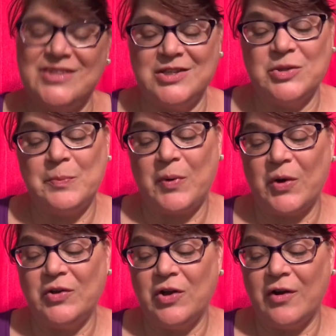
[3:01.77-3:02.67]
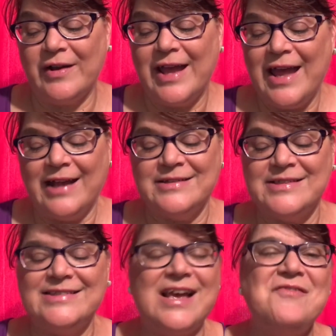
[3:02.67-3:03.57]
in the barnyard and
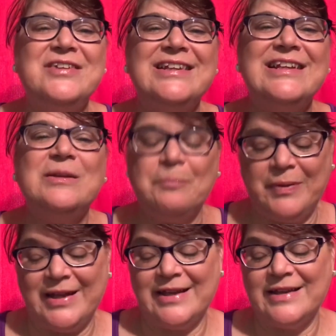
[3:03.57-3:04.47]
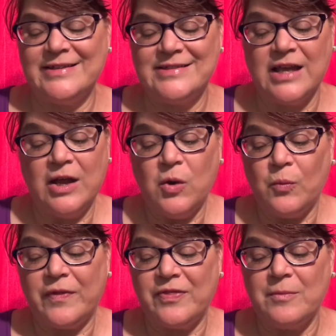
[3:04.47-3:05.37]
7 little pigs
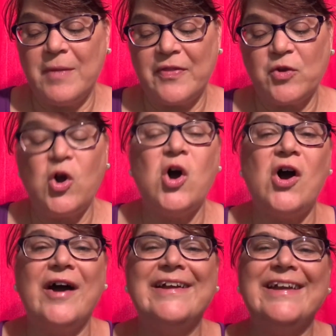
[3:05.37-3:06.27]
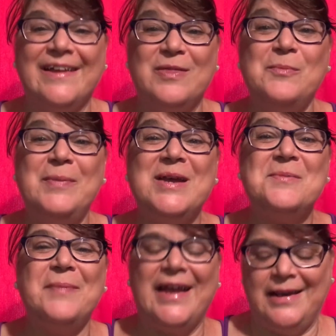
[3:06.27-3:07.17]
with the mother hog in the
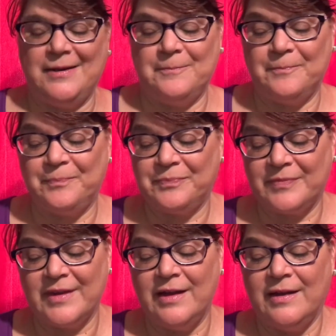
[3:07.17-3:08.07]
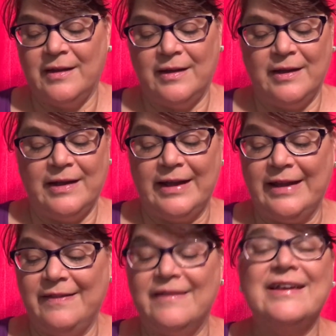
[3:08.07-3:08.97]
pig pen.
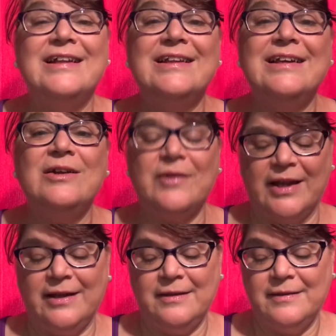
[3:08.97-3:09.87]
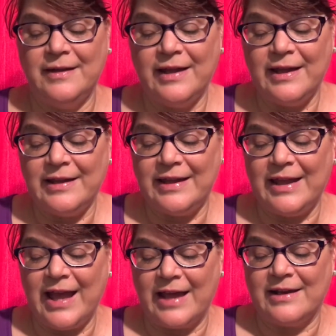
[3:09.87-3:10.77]
In the clearing
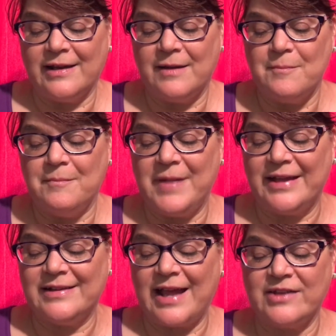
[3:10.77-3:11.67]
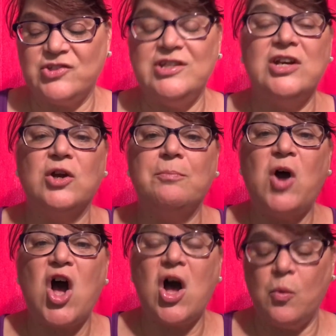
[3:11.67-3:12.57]
he had made last year,
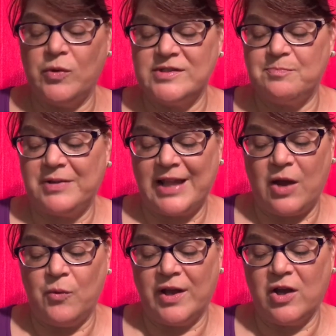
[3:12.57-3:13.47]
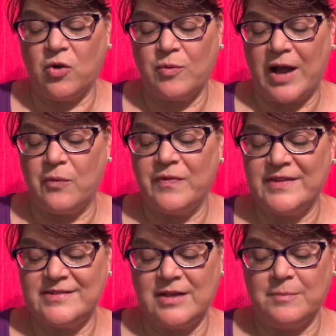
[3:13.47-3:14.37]
Pa was plowing around the
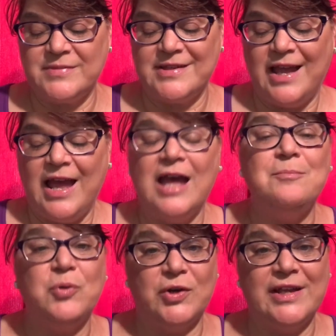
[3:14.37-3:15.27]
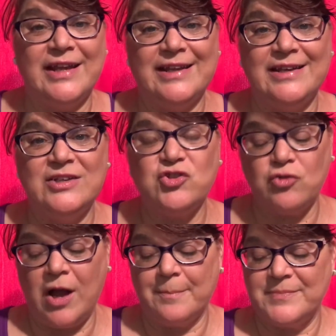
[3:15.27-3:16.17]
stumps and putting in his
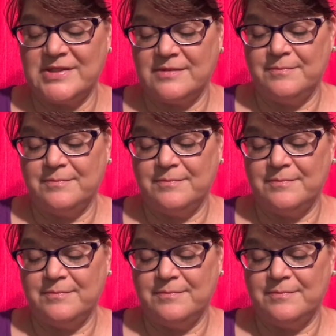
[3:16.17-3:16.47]
crops.